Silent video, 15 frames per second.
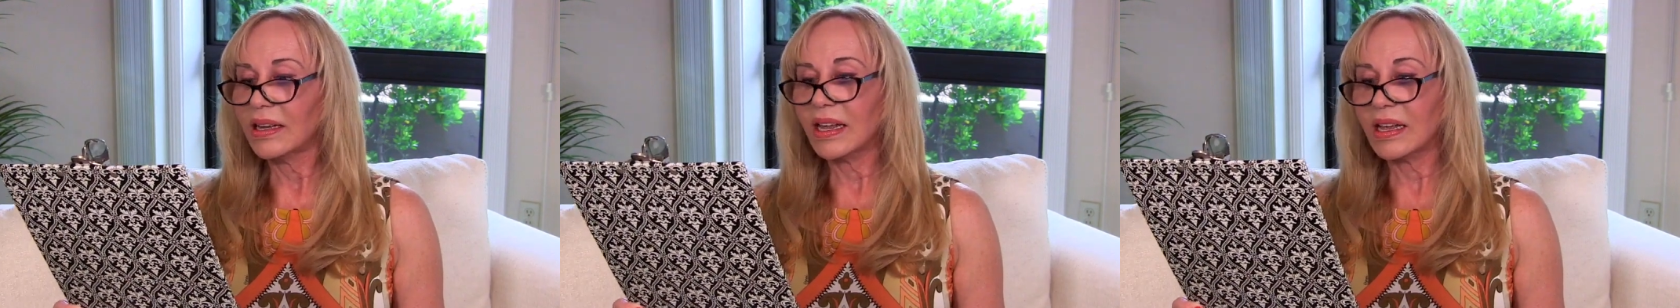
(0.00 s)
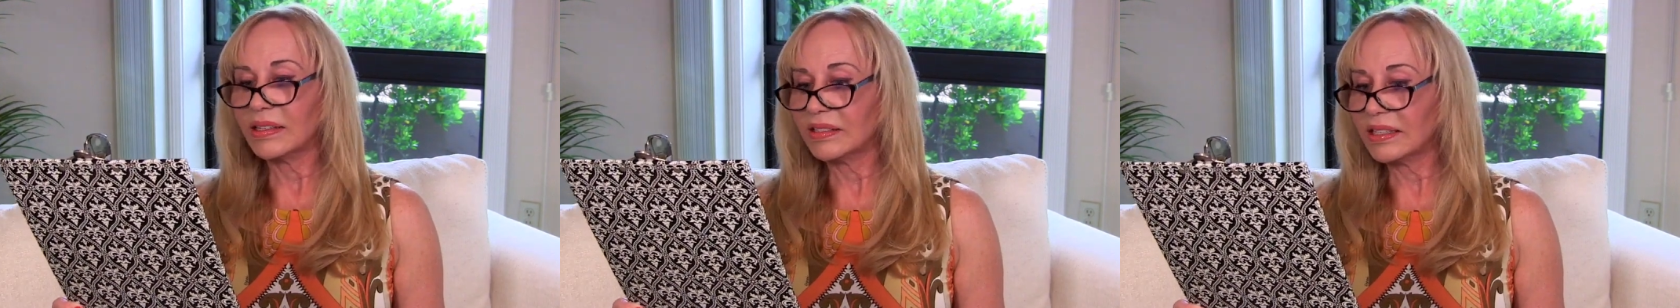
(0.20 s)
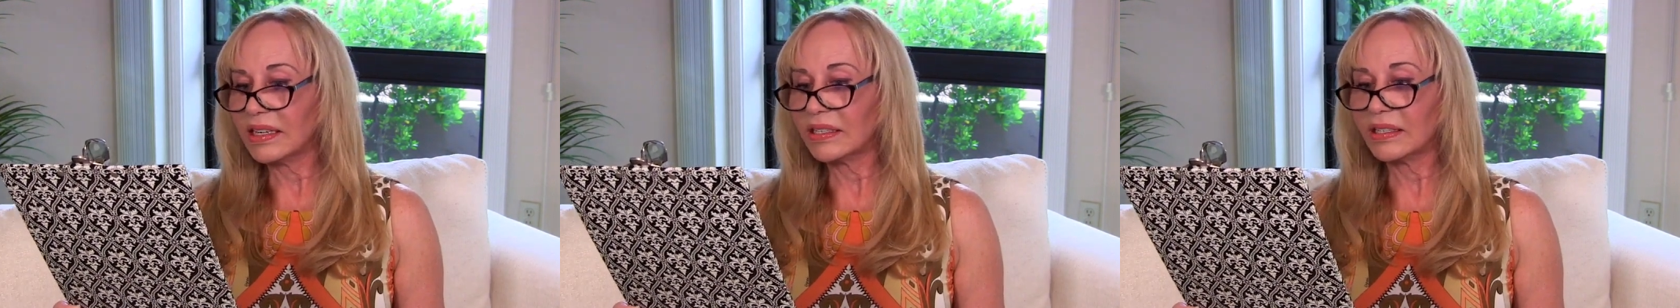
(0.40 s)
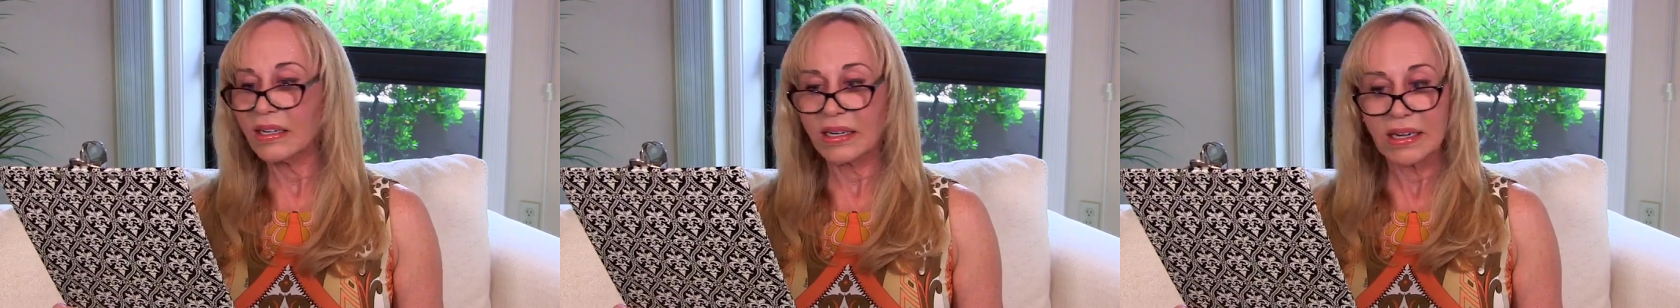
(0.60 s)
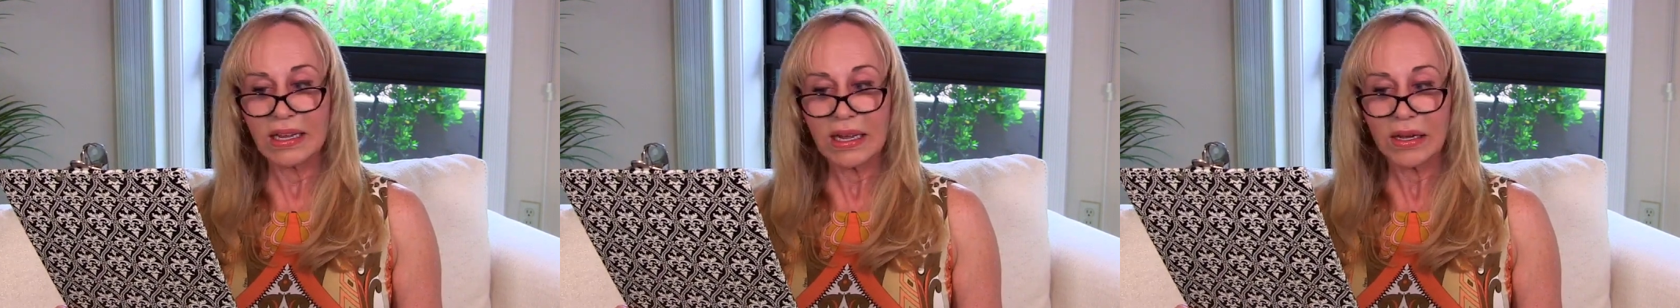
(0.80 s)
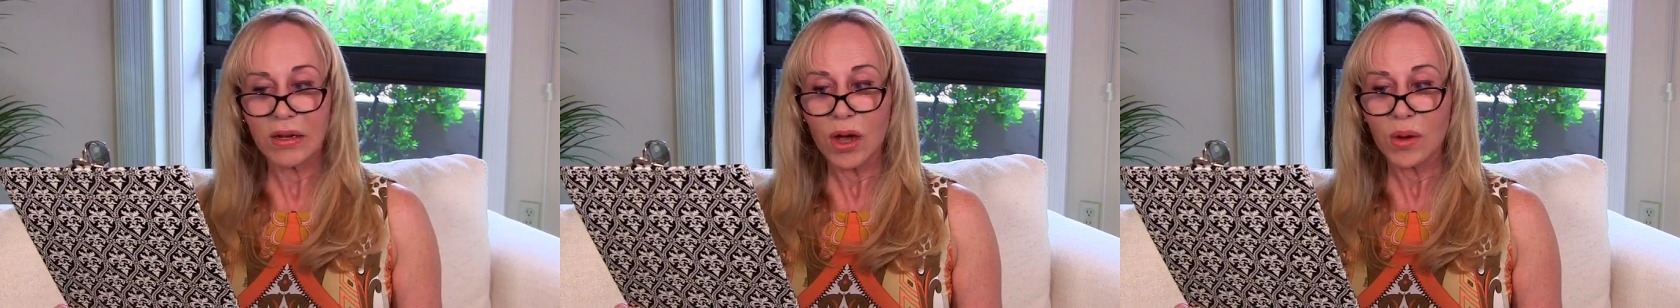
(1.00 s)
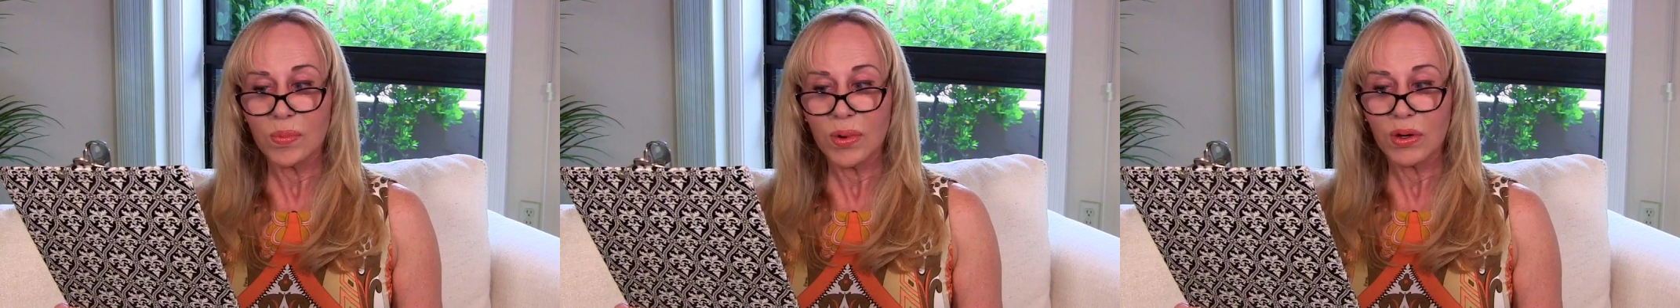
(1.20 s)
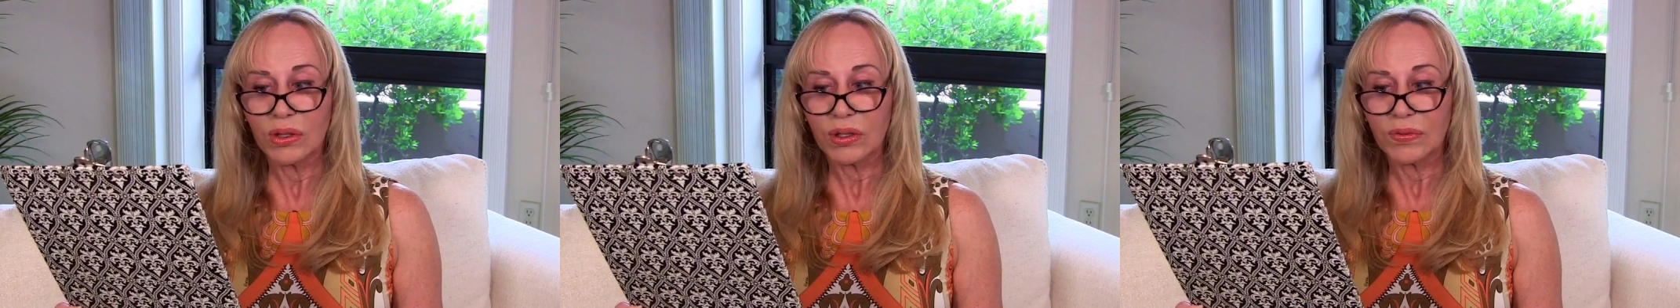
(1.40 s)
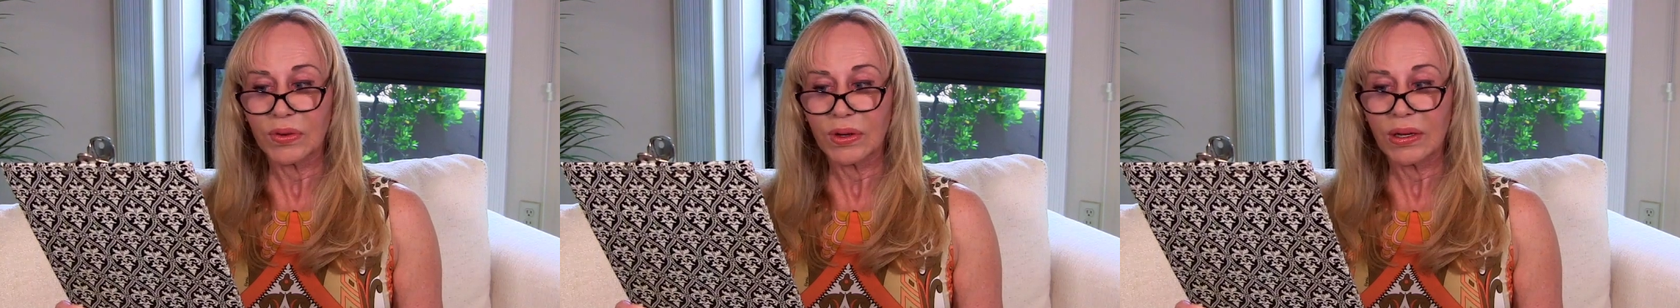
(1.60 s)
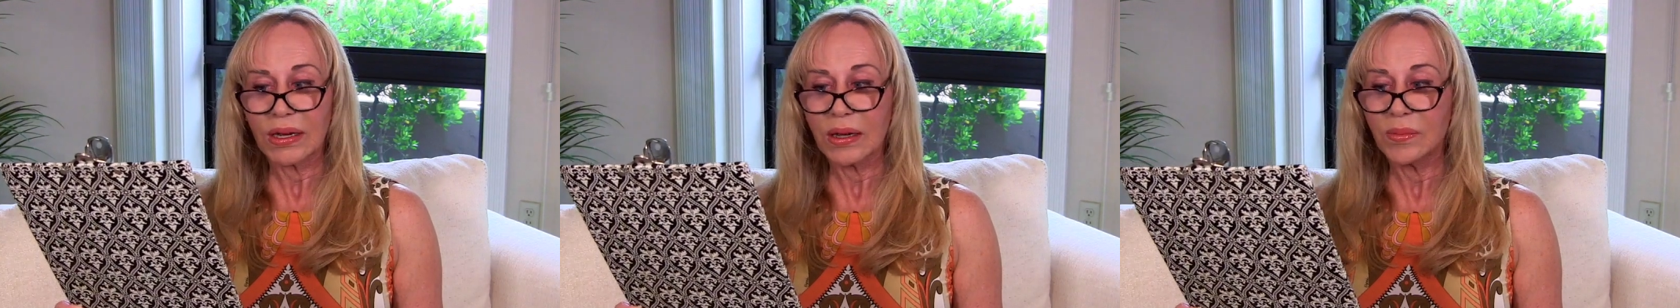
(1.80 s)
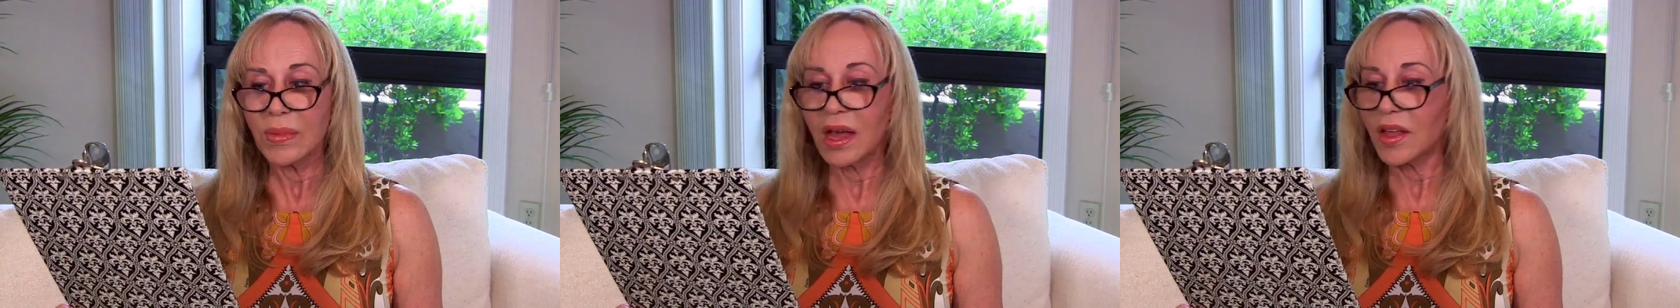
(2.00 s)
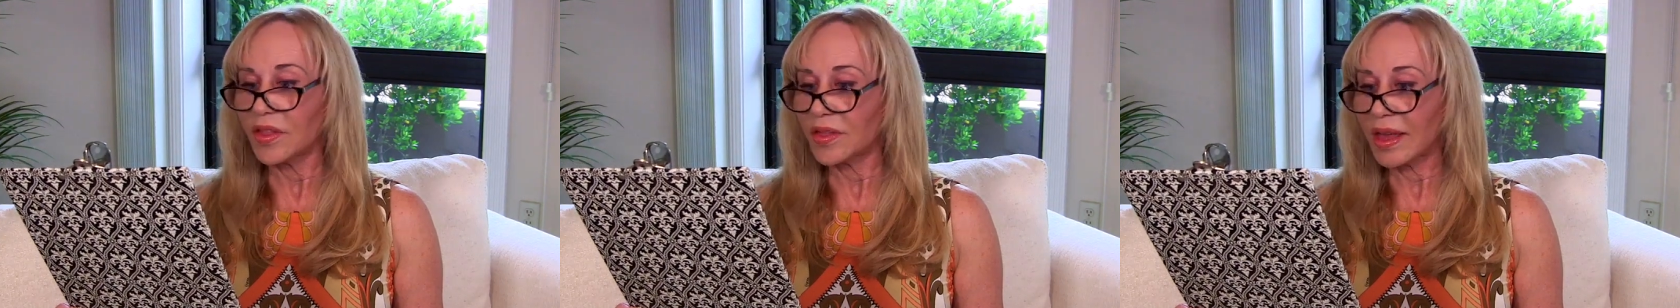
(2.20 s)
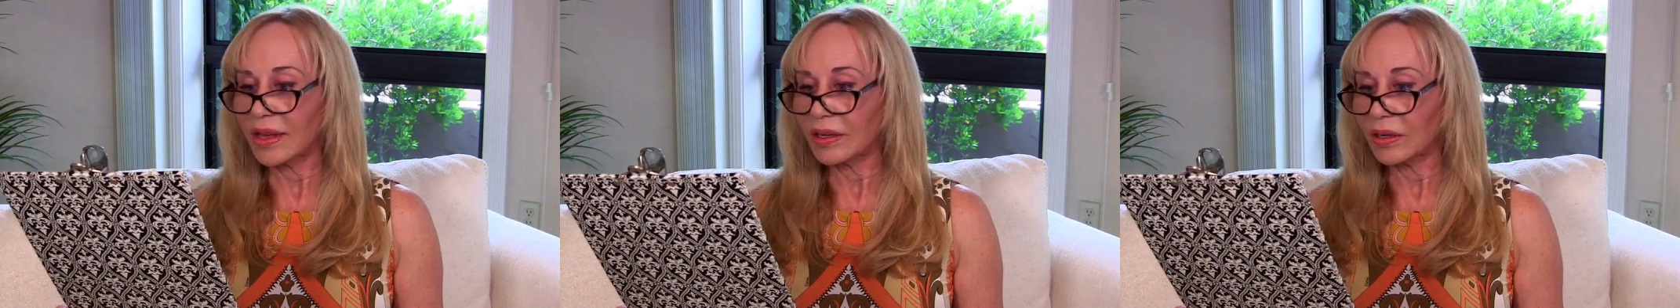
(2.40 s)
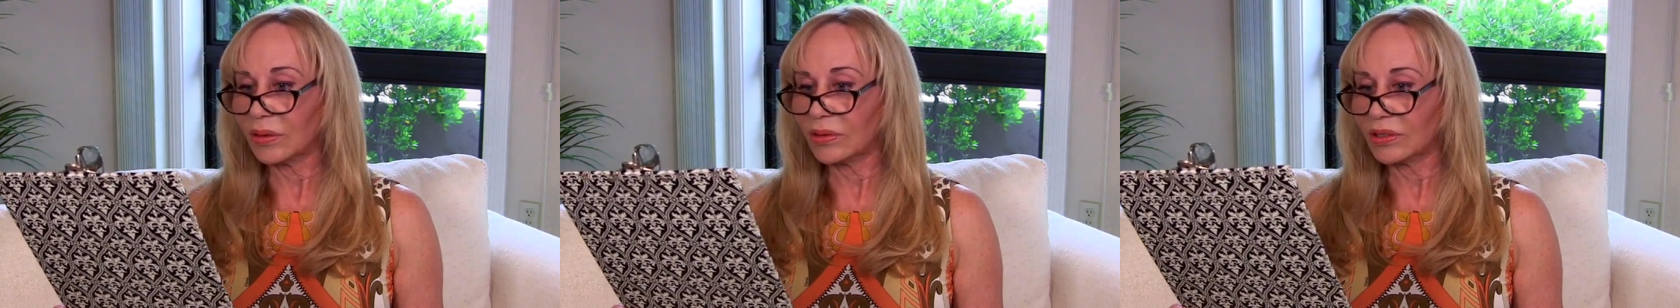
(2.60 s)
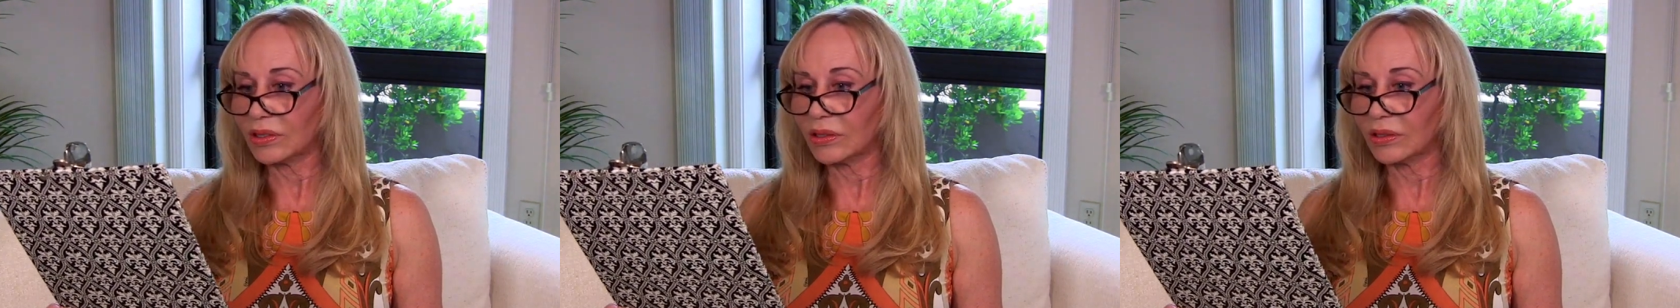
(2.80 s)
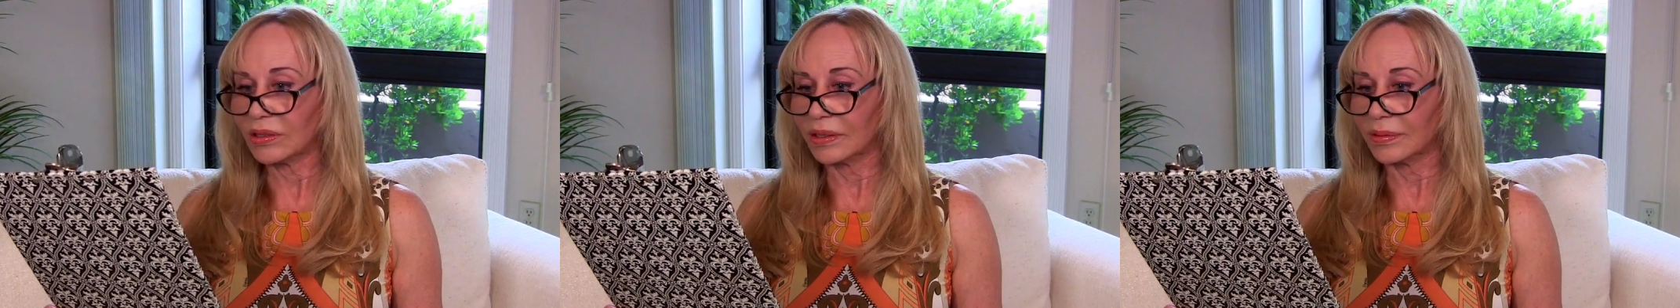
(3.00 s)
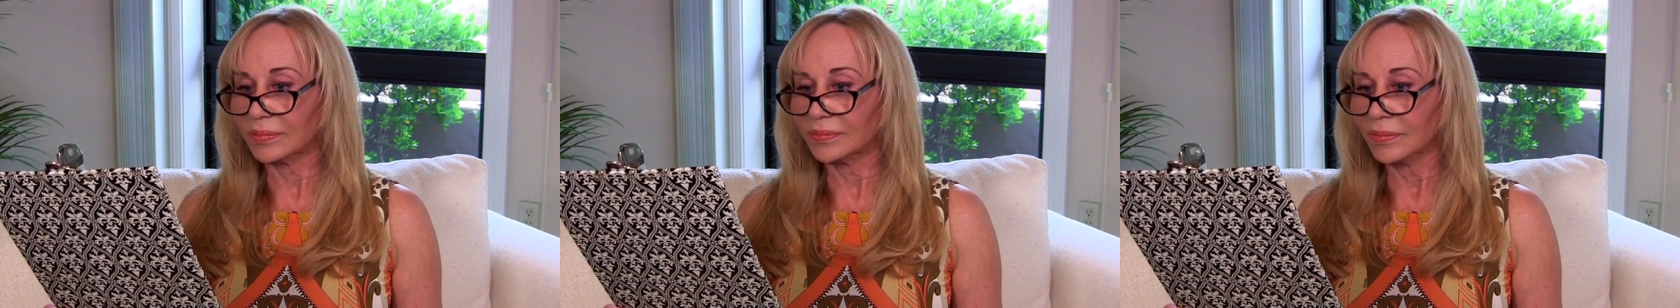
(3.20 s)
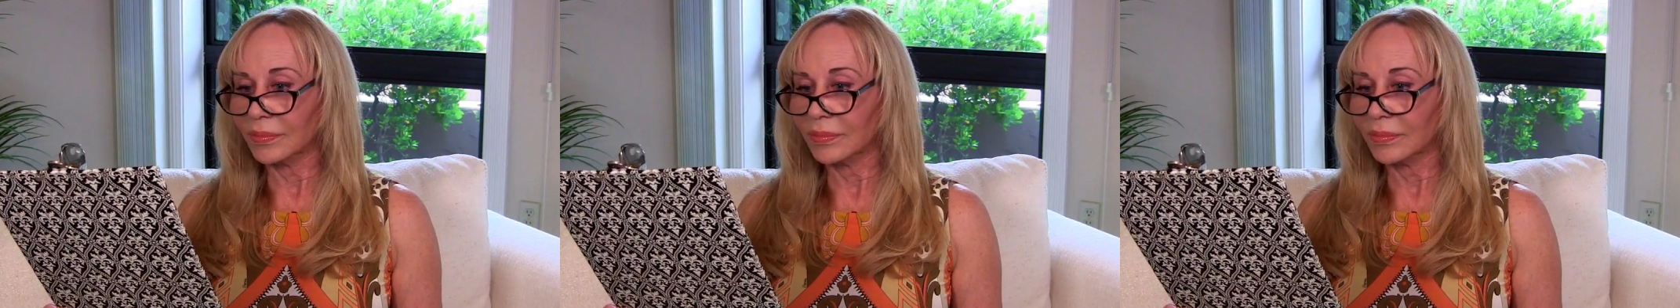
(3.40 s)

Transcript: Is this an ego boost for him? Thank you, Susan.